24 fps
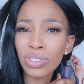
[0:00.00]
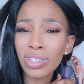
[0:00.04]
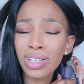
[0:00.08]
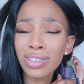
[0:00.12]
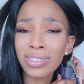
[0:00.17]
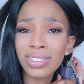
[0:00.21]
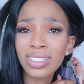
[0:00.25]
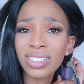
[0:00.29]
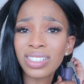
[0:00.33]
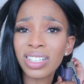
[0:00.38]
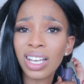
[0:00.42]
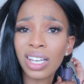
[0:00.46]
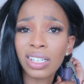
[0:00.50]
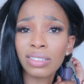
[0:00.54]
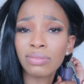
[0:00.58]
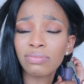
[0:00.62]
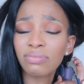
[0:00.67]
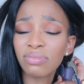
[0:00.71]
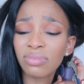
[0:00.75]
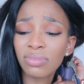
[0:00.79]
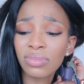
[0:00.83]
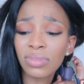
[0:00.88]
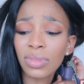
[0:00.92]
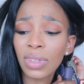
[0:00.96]
So I was just like,
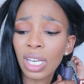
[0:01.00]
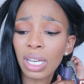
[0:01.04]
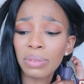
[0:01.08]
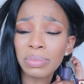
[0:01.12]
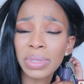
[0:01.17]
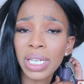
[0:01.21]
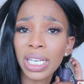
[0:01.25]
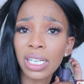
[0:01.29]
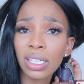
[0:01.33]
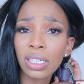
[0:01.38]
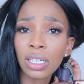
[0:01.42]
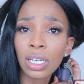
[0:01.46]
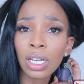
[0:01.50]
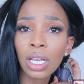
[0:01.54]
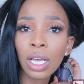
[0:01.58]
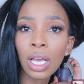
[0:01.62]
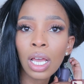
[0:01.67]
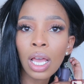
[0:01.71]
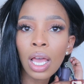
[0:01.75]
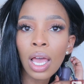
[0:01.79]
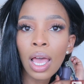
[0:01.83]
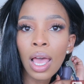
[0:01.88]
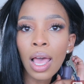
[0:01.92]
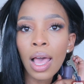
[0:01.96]
I'm done.
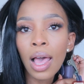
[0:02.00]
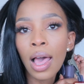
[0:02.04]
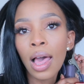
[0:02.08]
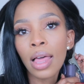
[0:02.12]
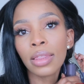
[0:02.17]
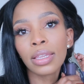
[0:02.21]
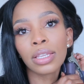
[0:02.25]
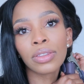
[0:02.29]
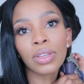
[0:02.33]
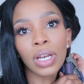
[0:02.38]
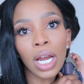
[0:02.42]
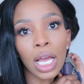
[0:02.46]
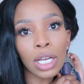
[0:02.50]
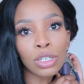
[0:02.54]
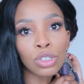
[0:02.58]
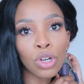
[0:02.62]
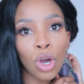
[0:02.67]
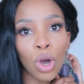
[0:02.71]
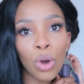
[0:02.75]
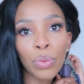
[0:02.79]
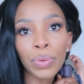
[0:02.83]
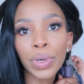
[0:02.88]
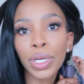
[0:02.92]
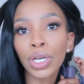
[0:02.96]
Then they're like,
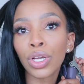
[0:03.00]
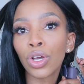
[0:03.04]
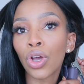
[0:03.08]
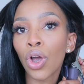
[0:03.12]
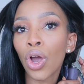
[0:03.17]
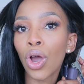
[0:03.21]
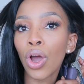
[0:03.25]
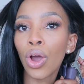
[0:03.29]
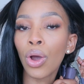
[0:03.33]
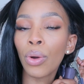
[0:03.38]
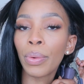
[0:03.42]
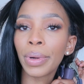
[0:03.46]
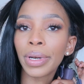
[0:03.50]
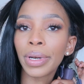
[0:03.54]
no, we're gonna go,